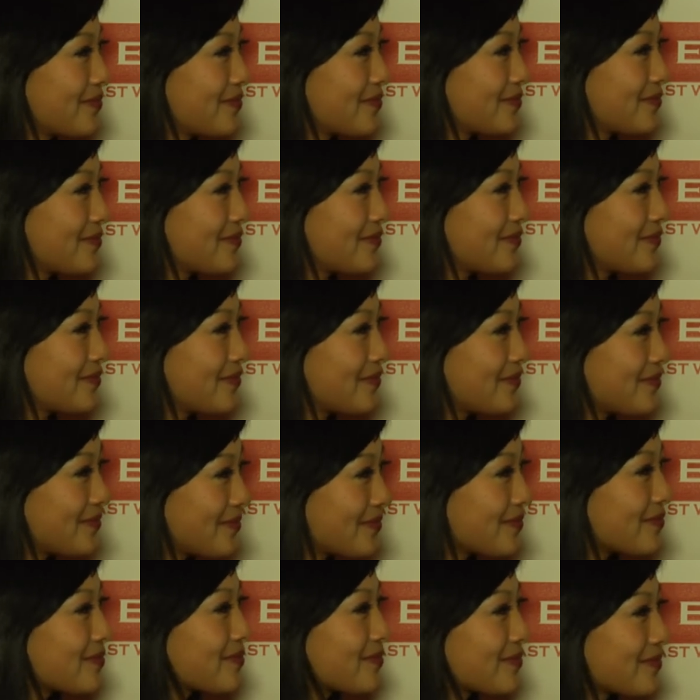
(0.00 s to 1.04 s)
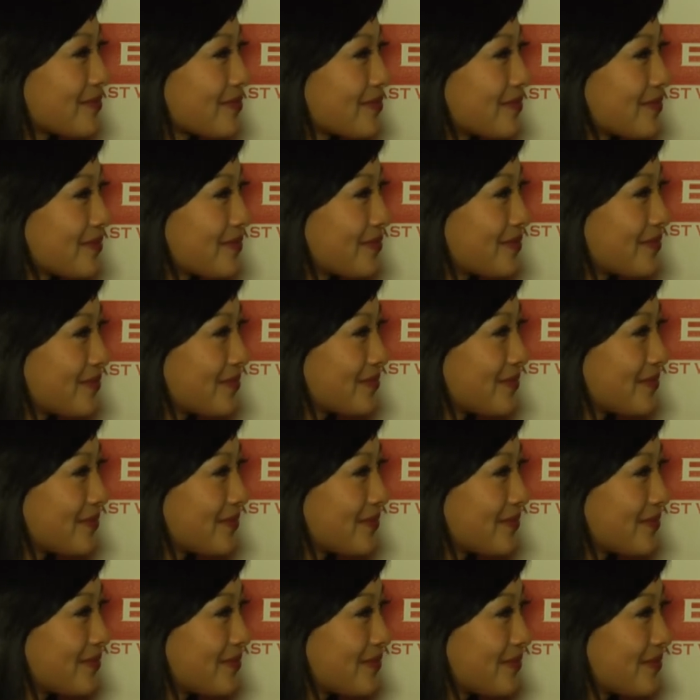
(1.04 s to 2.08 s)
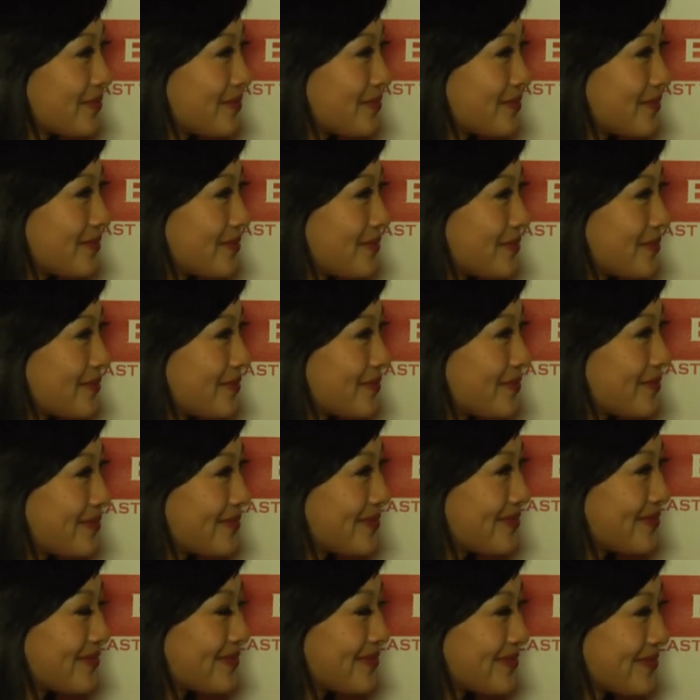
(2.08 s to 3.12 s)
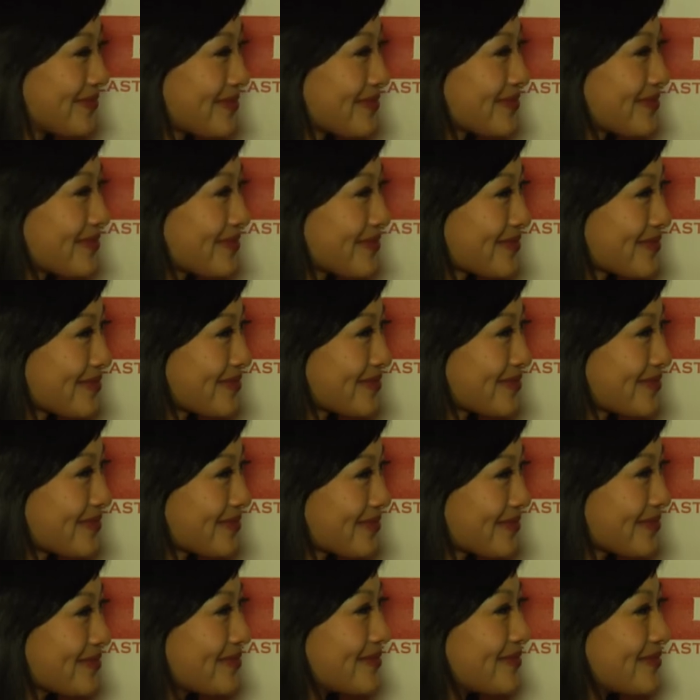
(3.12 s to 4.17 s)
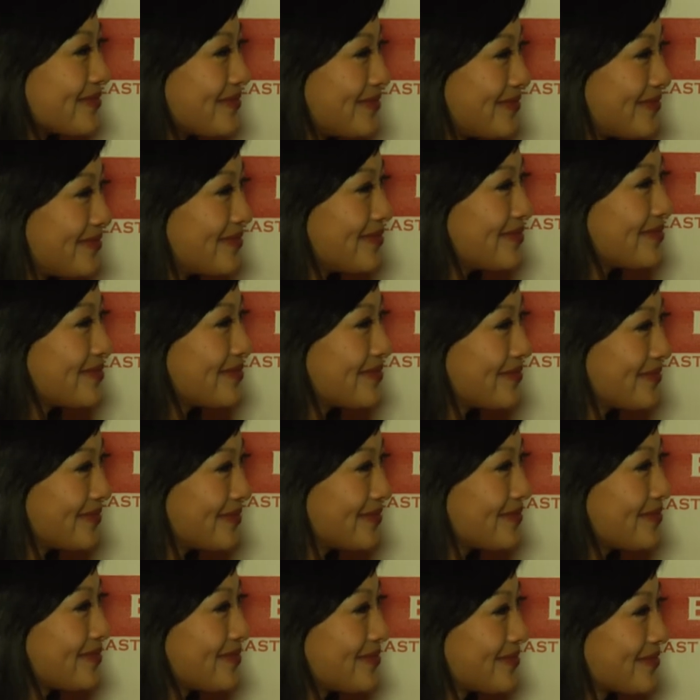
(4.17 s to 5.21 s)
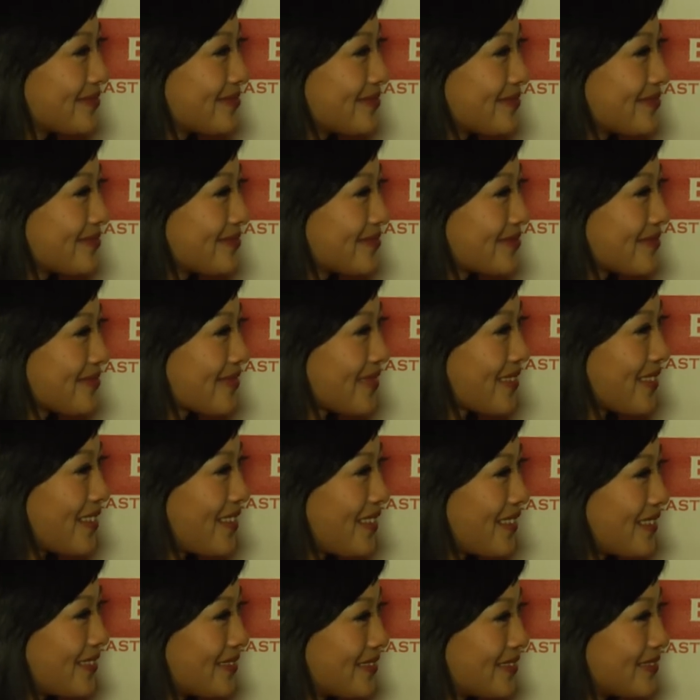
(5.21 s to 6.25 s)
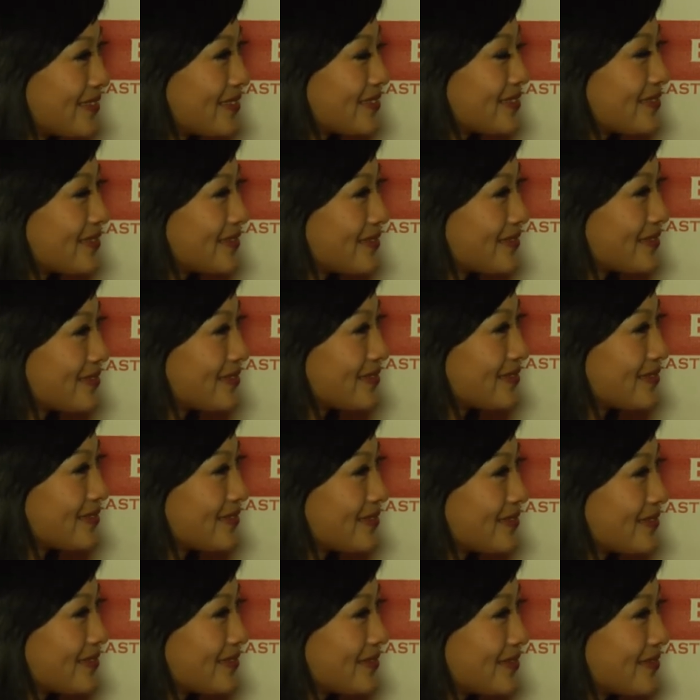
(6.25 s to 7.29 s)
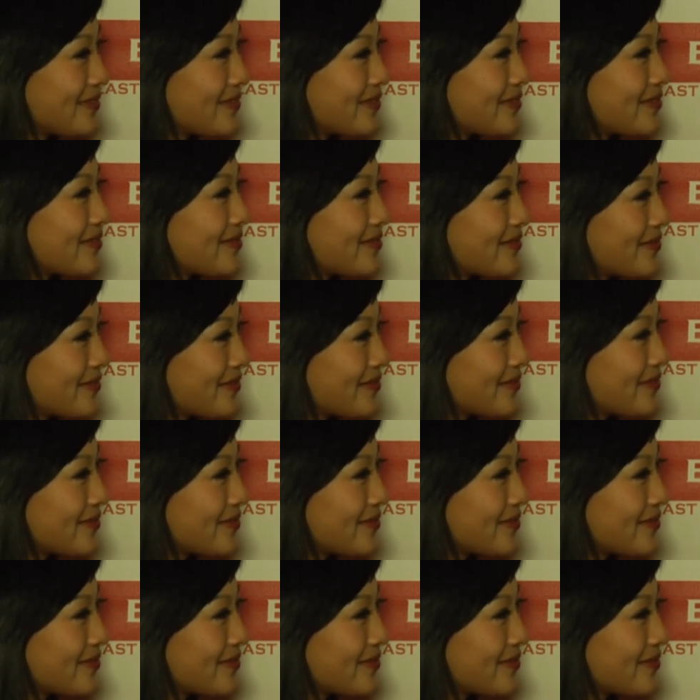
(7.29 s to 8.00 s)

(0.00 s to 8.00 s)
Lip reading: [no speech]